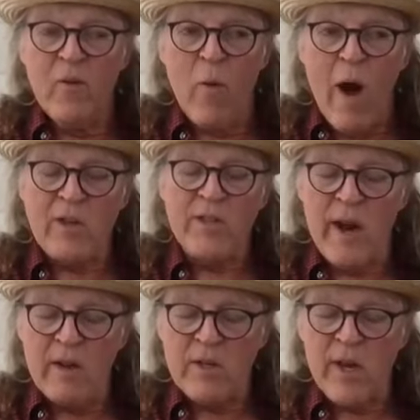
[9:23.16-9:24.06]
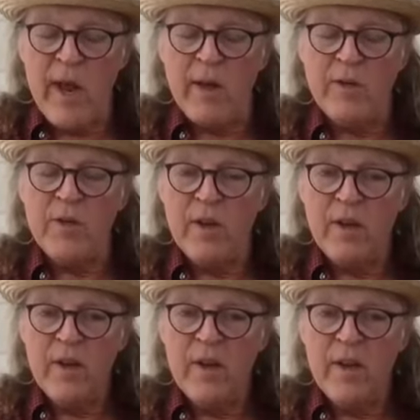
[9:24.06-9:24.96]
walks out on stage
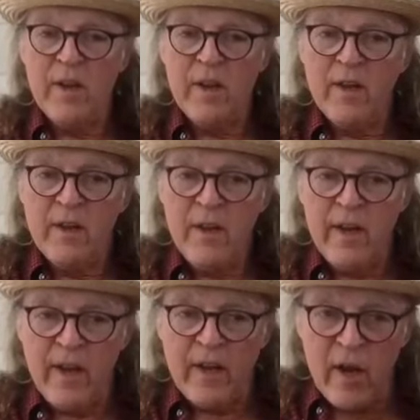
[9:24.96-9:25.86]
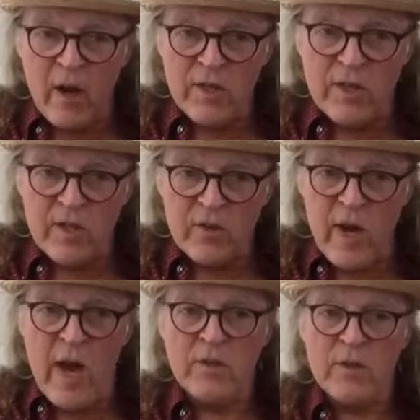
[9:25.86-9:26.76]
and goes into
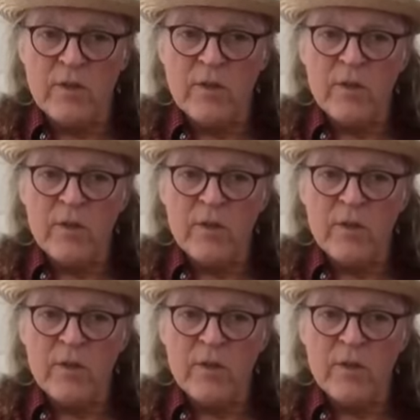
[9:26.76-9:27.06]
trance